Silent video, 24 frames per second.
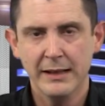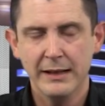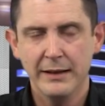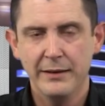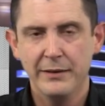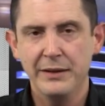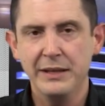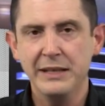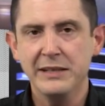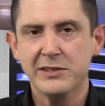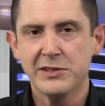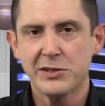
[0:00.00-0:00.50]

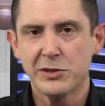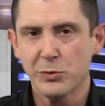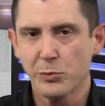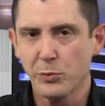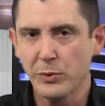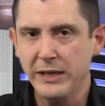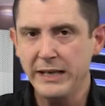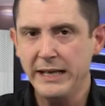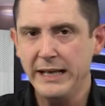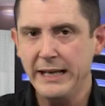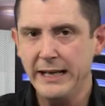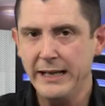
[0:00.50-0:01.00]
These
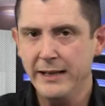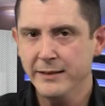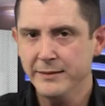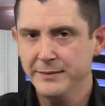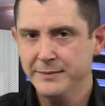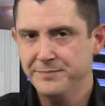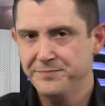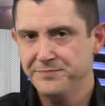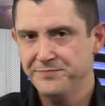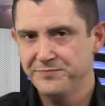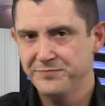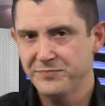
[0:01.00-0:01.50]
three
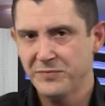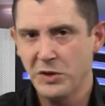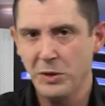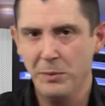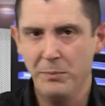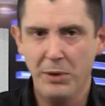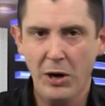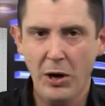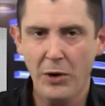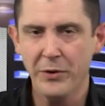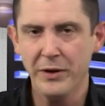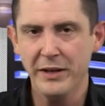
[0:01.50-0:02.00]

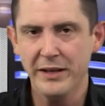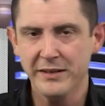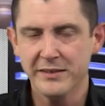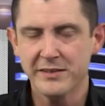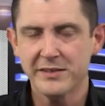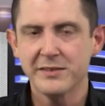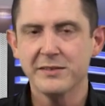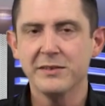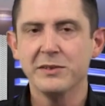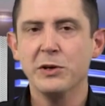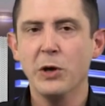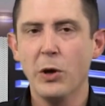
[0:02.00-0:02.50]

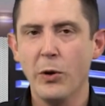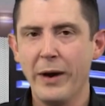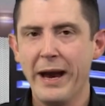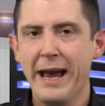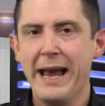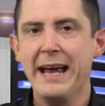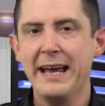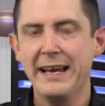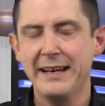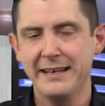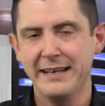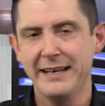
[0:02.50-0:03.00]
components go
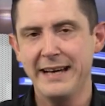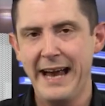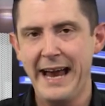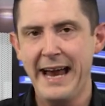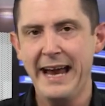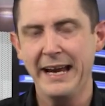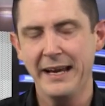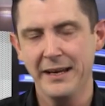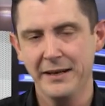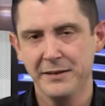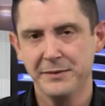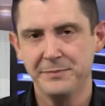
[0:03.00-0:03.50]
hand in
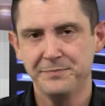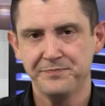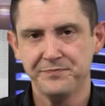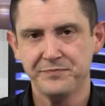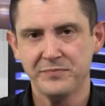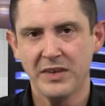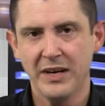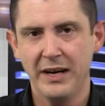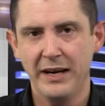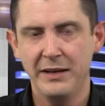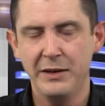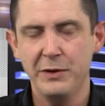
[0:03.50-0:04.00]
hand.
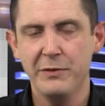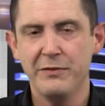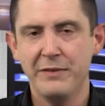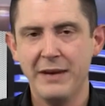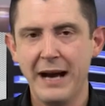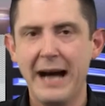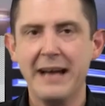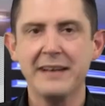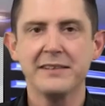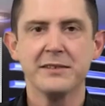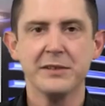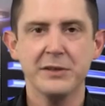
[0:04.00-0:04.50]
Okay? You've
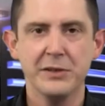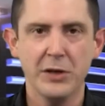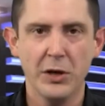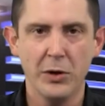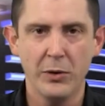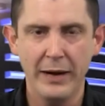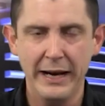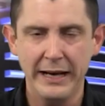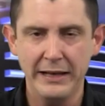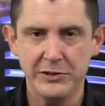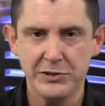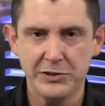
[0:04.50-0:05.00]
got to
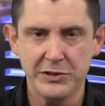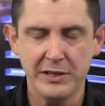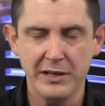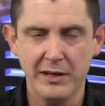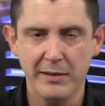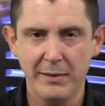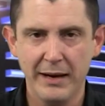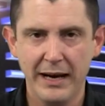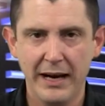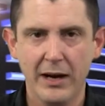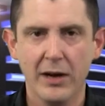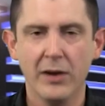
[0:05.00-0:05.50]
know
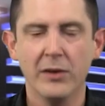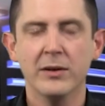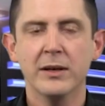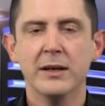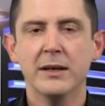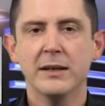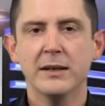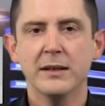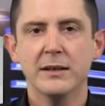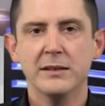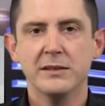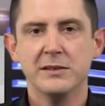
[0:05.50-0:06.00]
HTML
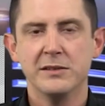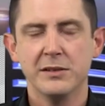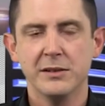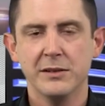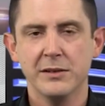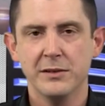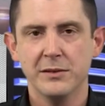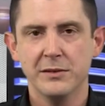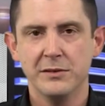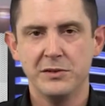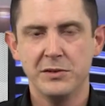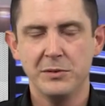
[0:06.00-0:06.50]

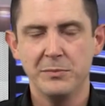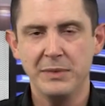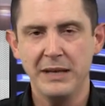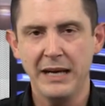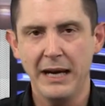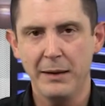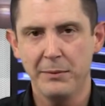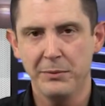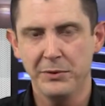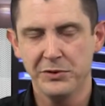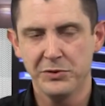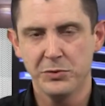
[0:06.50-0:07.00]
to
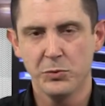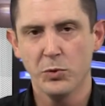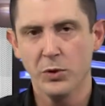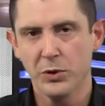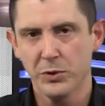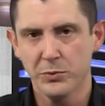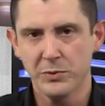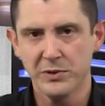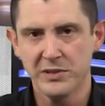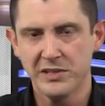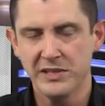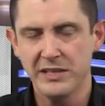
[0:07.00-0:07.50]
be able to
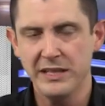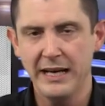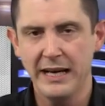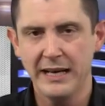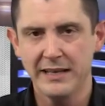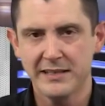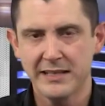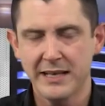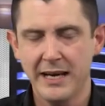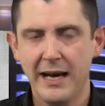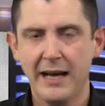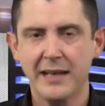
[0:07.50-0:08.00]
work with
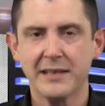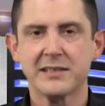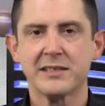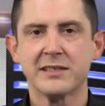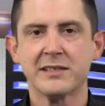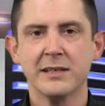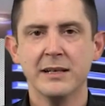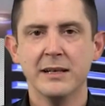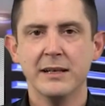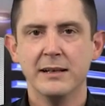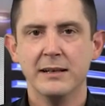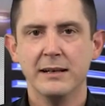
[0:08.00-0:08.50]

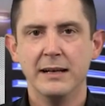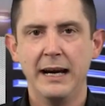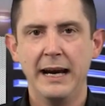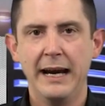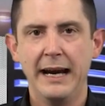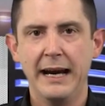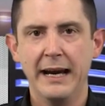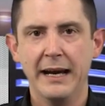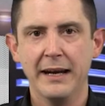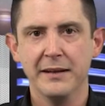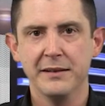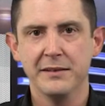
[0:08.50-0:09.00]
CSS
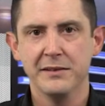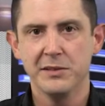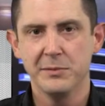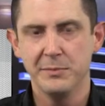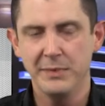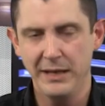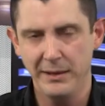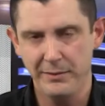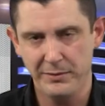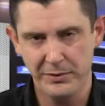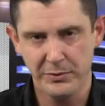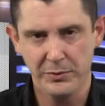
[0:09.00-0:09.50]
and to
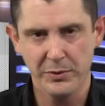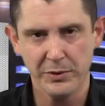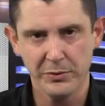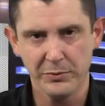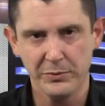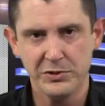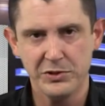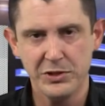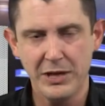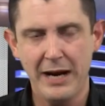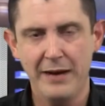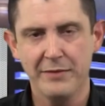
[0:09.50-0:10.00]
be able to work
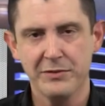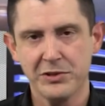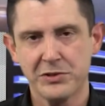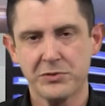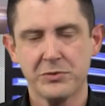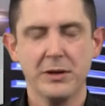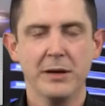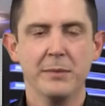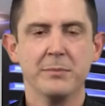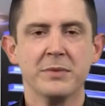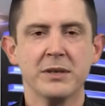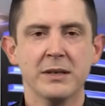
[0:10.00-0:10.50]
with
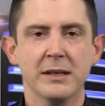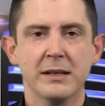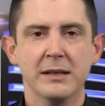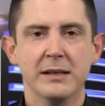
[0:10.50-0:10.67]
JavaScript.